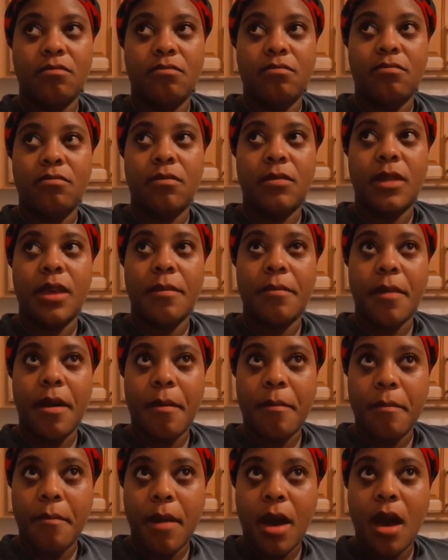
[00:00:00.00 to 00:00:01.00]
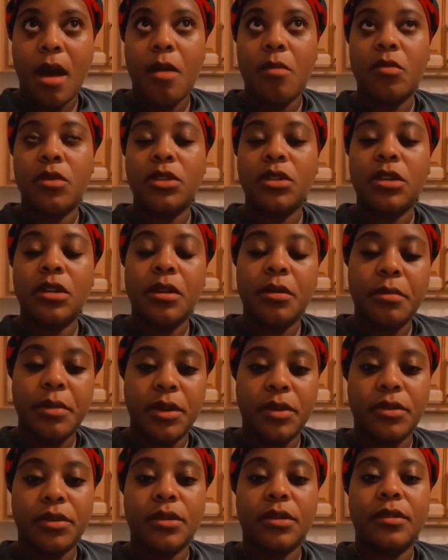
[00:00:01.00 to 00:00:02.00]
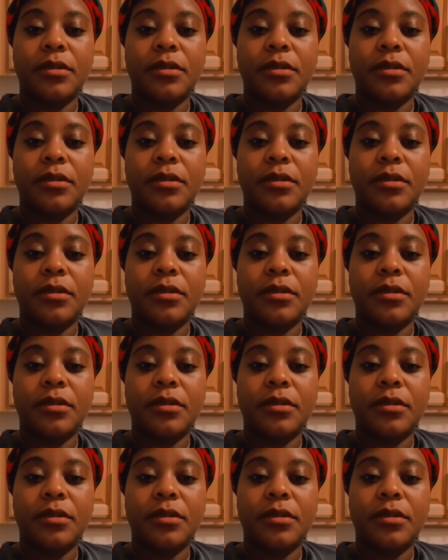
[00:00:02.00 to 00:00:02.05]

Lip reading: And then my mom was an abuser.